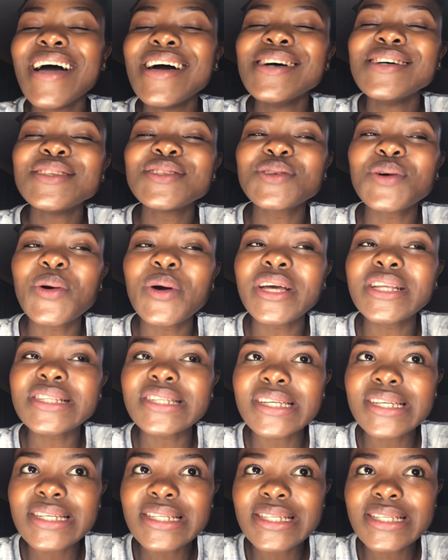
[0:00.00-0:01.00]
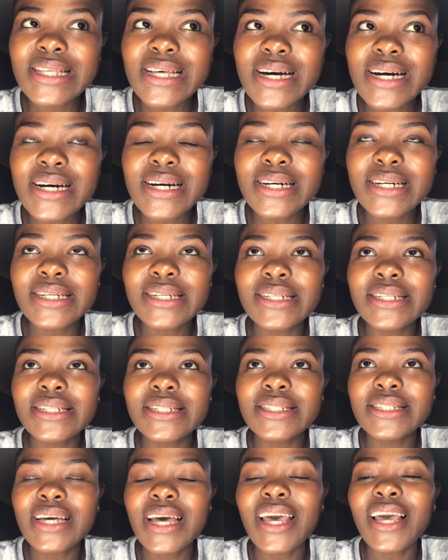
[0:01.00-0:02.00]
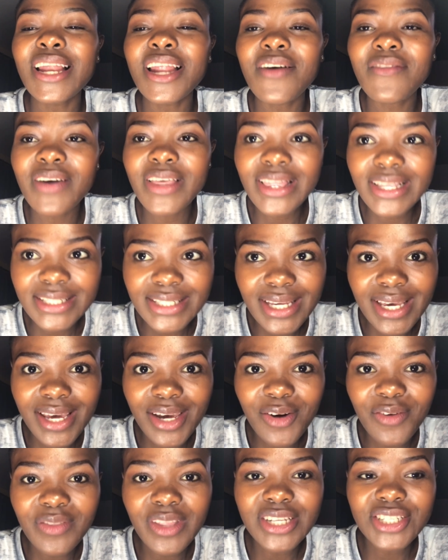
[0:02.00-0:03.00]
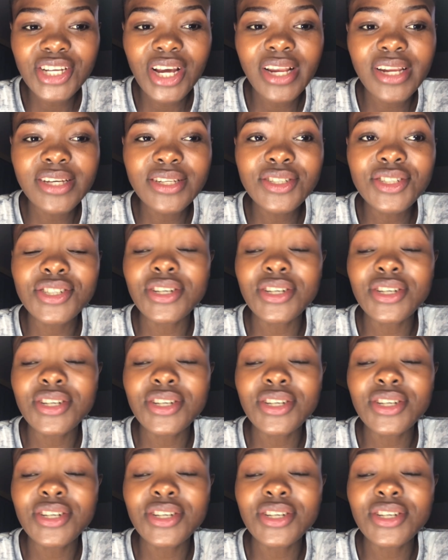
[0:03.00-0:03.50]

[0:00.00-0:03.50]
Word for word: So it is the 11th day of the challenge.